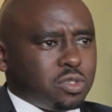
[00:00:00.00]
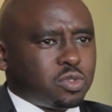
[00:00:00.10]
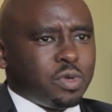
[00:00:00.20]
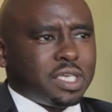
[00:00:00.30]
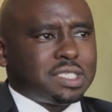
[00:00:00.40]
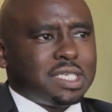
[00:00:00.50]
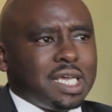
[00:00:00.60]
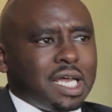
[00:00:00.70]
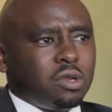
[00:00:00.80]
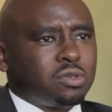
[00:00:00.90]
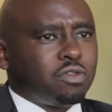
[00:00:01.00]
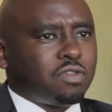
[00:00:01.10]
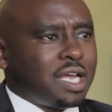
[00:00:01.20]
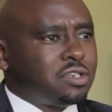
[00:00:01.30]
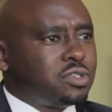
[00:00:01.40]
So we are seeing a lot
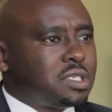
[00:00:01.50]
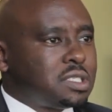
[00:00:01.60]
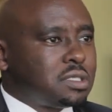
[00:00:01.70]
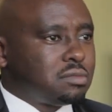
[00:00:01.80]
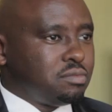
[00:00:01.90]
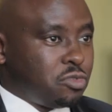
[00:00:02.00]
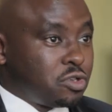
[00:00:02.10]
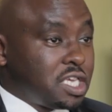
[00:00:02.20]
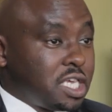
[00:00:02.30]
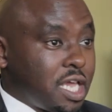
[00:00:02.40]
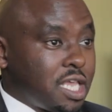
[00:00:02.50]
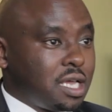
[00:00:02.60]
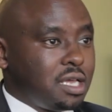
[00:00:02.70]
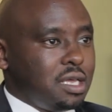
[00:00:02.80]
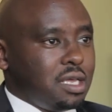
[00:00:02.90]
of countries, both in Kenya